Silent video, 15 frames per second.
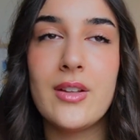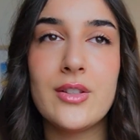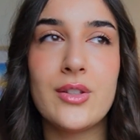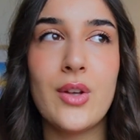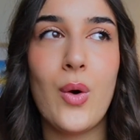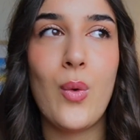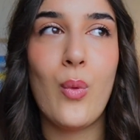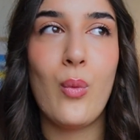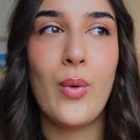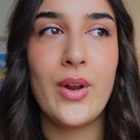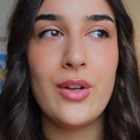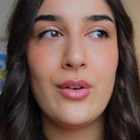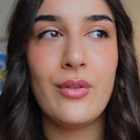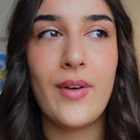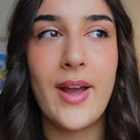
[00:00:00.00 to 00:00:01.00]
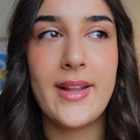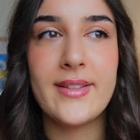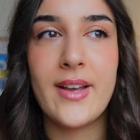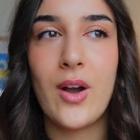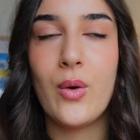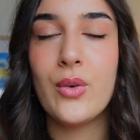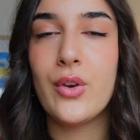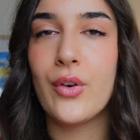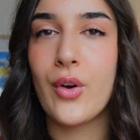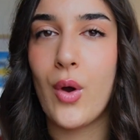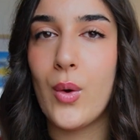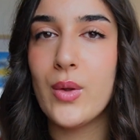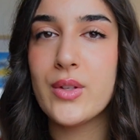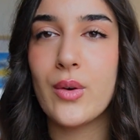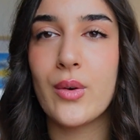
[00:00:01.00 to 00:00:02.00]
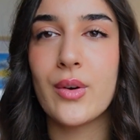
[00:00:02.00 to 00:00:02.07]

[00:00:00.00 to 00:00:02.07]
So when you write down your goals,